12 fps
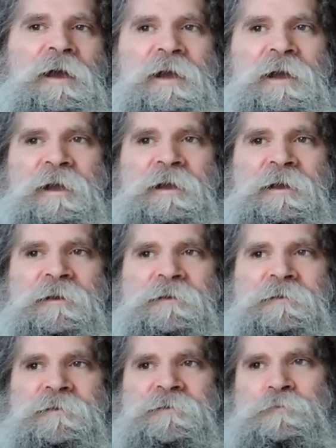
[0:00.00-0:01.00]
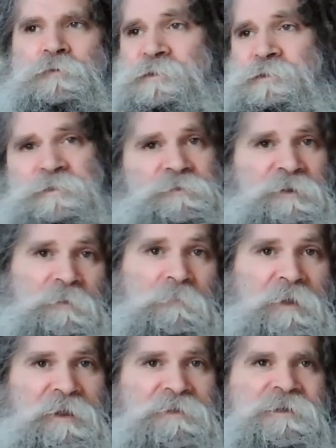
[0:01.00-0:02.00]
and which is
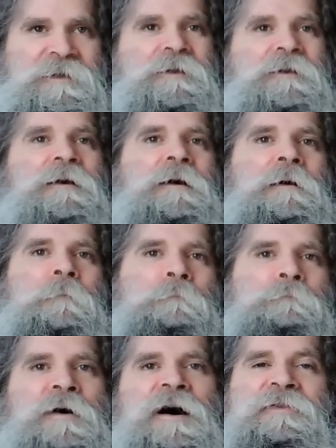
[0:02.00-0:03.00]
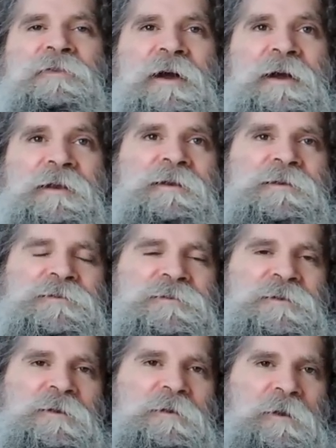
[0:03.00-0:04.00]
amazing, but that
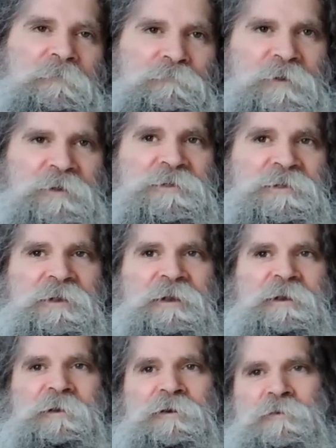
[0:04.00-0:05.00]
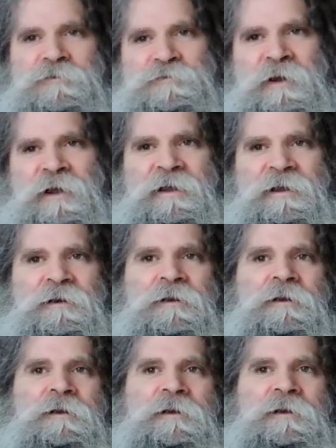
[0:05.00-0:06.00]
is a risk. They can cause pain.
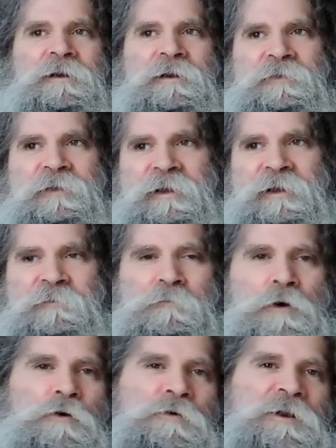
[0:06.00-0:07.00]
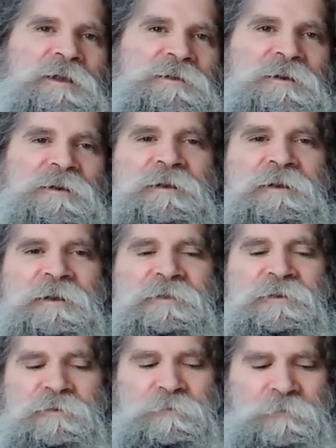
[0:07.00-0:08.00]
They can mold easily.
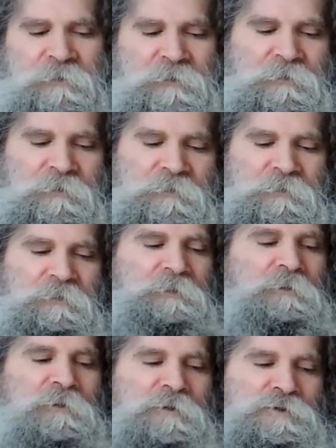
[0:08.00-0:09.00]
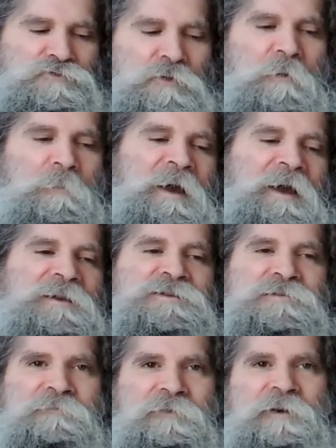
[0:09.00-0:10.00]
There are drawbacks
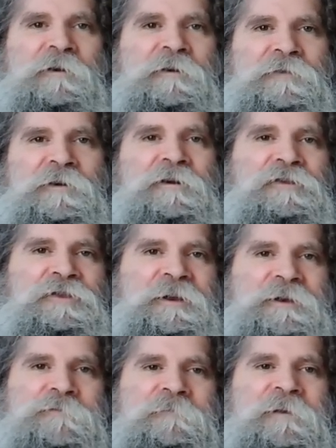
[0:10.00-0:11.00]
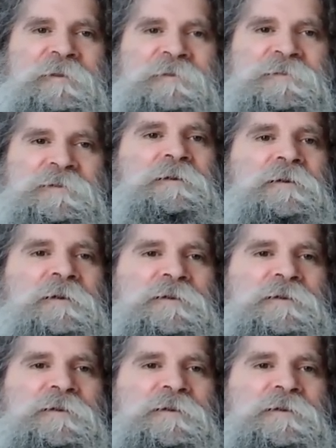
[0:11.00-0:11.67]
to very, very thick threads.